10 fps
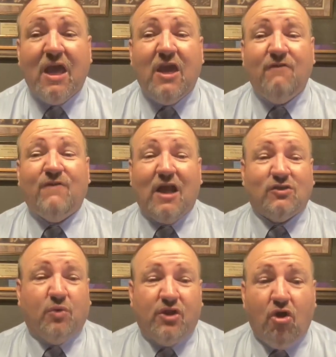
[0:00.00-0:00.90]
He
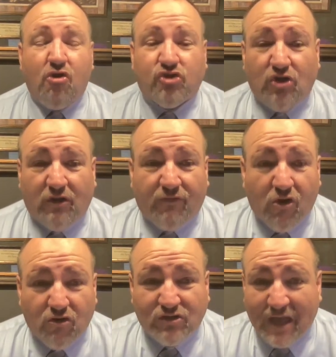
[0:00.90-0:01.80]
fights with an arsenal of
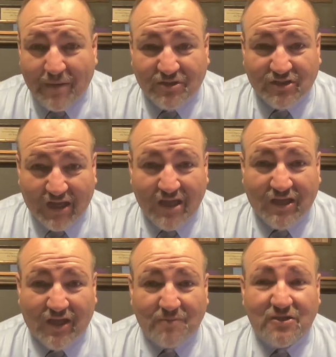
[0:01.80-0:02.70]
hurts, habits, and
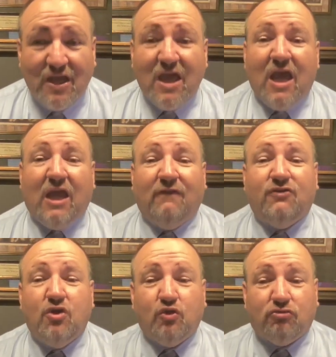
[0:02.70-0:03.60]
hangups. And if
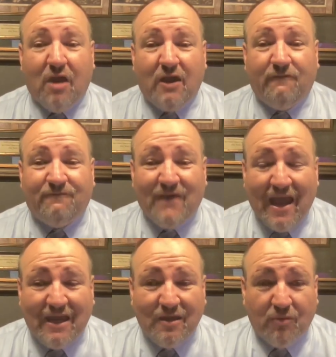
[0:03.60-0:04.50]
you try to
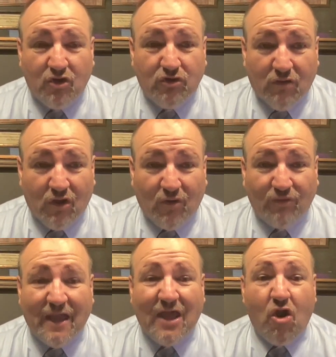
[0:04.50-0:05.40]
fight him on your
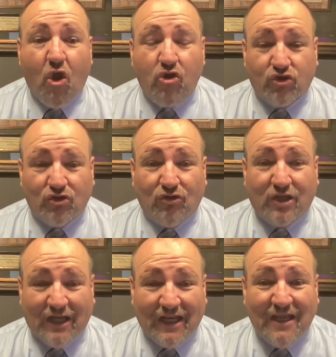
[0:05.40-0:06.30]
own, that arsenal
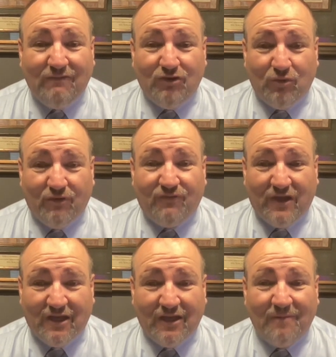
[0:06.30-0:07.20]
can leave you
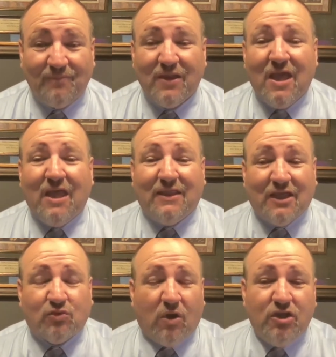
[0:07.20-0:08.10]
defeated.
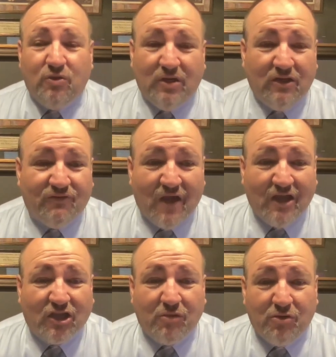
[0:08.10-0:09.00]
That's why you need to
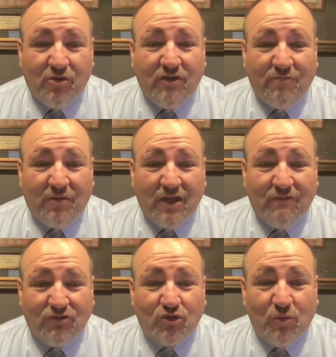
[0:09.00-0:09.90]
find a community of
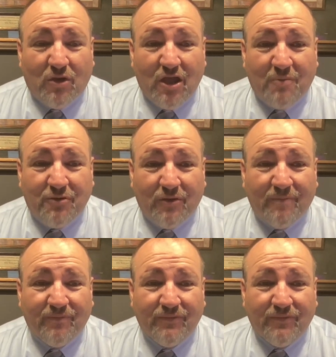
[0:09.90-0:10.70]
believers who will help you.